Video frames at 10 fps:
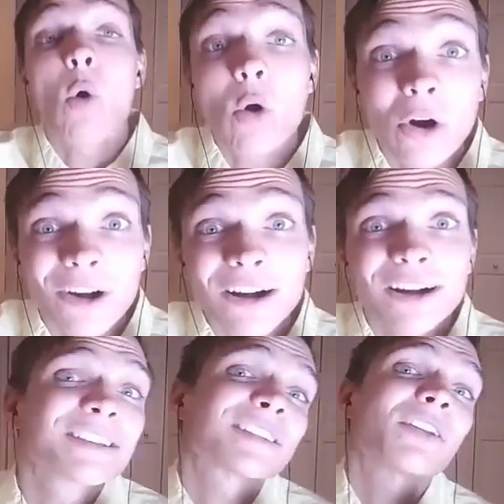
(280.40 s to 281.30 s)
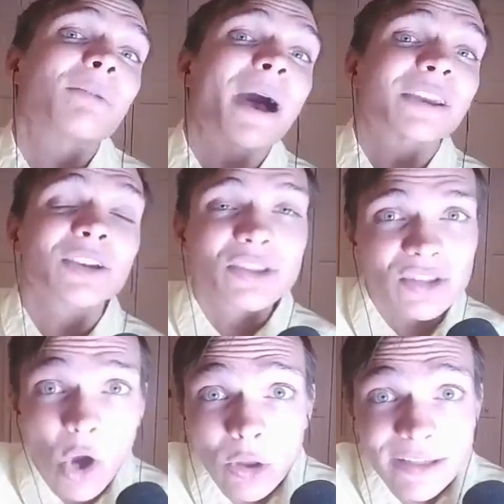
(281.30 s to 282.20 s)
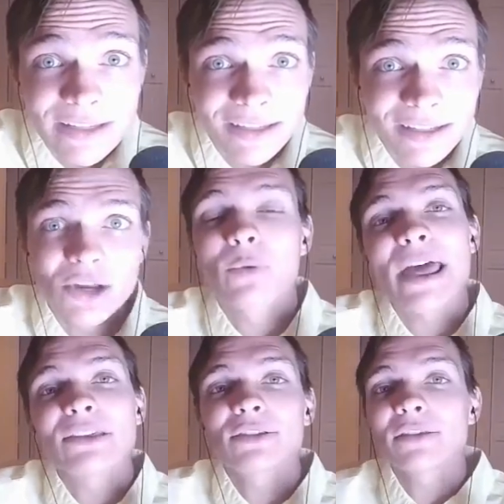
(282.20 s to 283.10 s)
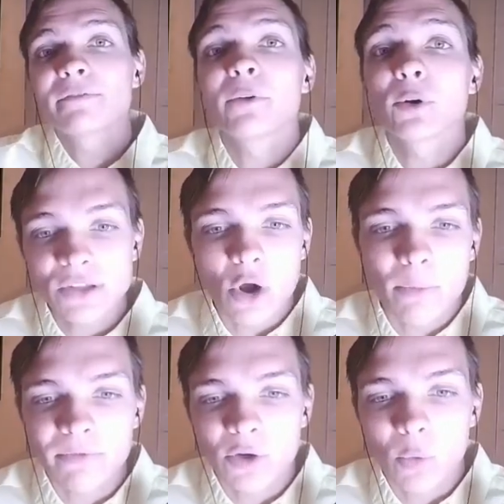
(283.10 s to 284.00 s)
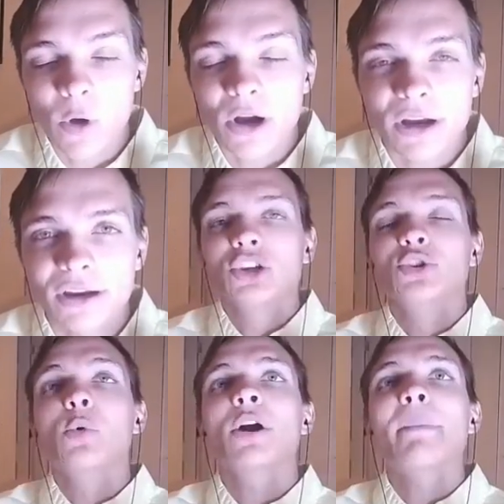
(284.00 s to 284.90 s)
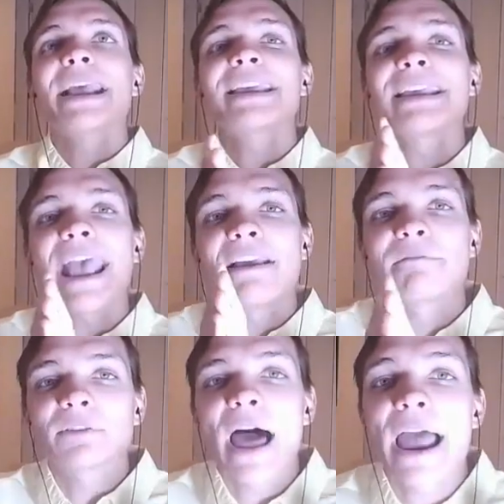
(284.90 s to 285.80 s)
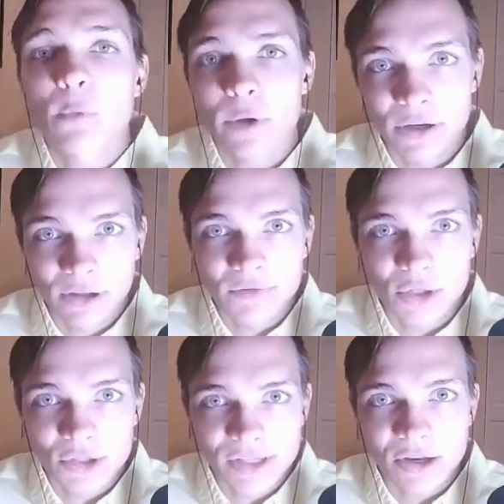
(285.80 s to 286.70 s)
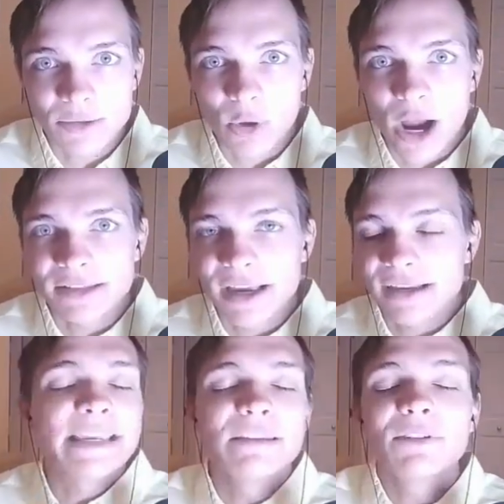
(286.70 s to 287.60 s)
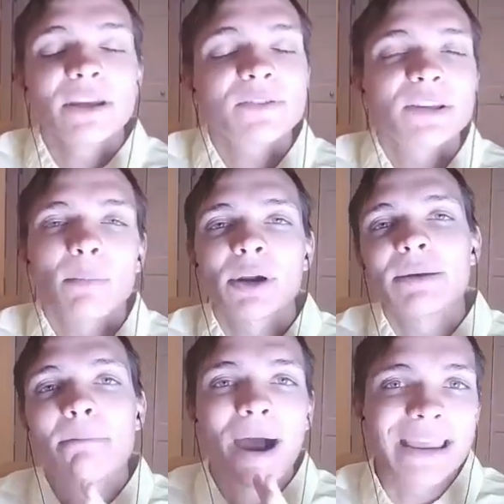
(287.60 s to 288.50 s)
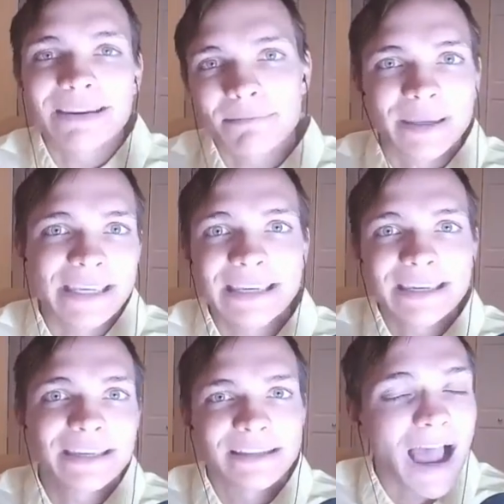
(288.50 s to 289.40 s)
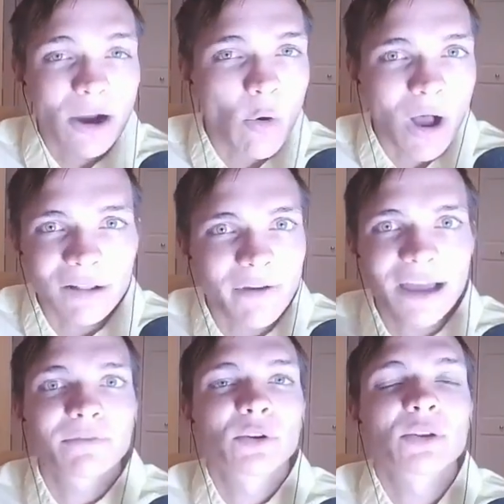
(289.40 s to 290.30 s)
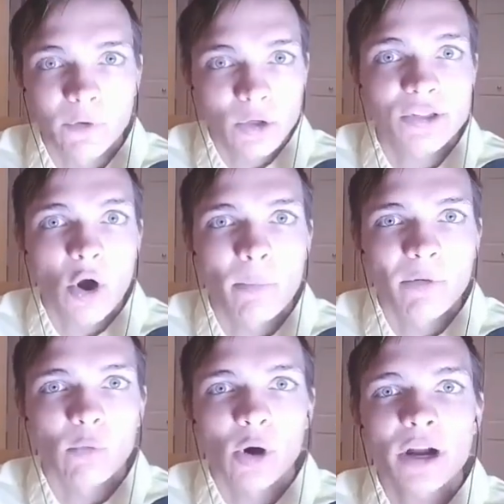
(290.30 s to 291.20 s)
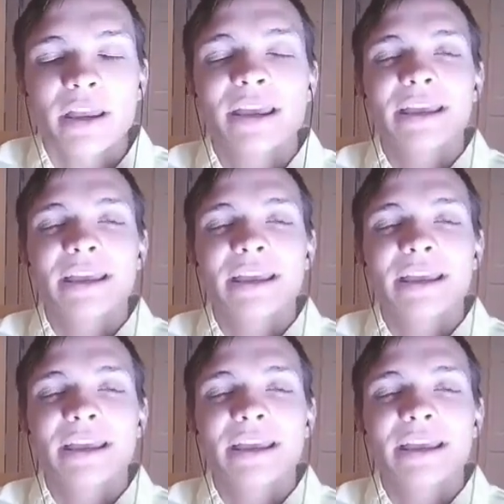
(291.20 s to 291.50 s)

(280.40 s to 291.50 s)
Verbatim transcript: or sell them on consulting rather than the full scope of your work. You are making a flywheel of your sales process. Even if somebody might be not qualified for the full scope of work,